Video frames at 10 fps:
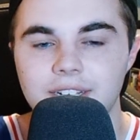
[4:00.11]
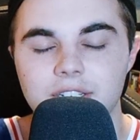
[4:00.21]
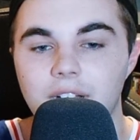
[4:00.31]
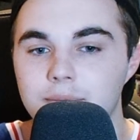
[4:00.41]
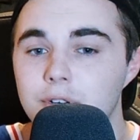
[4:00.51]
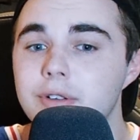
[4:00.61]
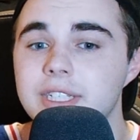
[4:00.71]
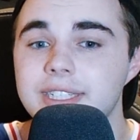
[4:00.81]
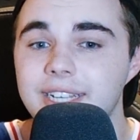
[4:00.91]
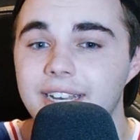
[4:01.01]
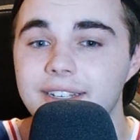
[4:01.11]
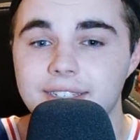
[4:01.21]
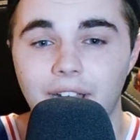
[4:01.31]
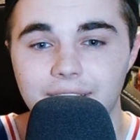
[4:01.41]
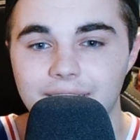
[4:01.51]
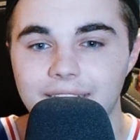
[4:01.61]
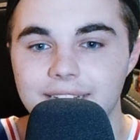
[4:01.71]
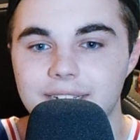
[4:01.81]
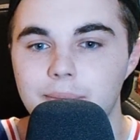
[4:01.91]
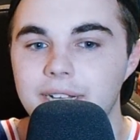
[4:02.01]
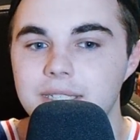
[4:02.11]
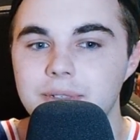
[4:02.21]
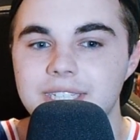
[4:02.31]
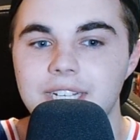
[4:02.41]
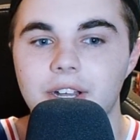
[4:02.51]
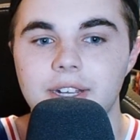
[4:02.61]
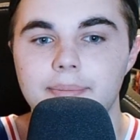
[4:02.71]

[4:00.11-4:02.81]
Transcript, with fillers: Tom Cruise has done, done it again, demands to be seen on the